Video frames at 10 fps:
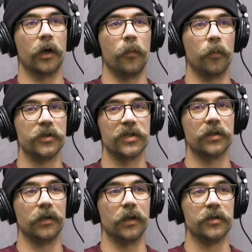up it
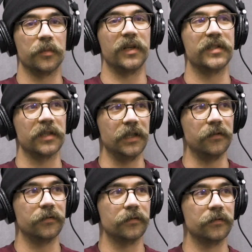was a place to
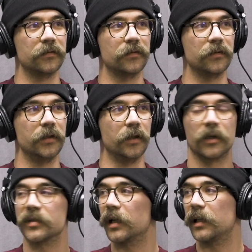live, you know,
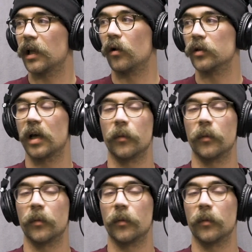because I get that all the time.